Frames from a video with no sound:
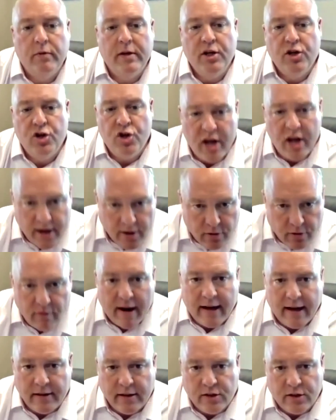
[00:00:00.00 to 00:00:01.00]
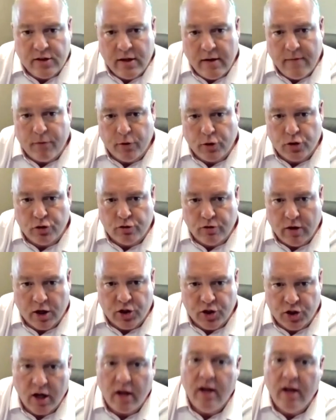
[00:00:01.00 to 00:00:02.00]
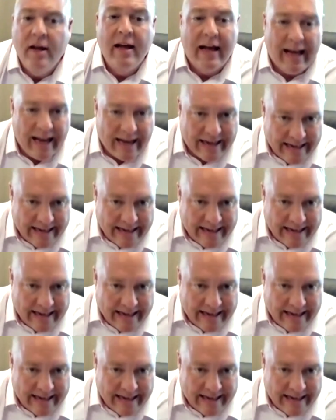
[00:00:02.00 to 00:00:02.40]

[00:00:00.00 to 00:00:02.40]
to regenerate this infrastructure,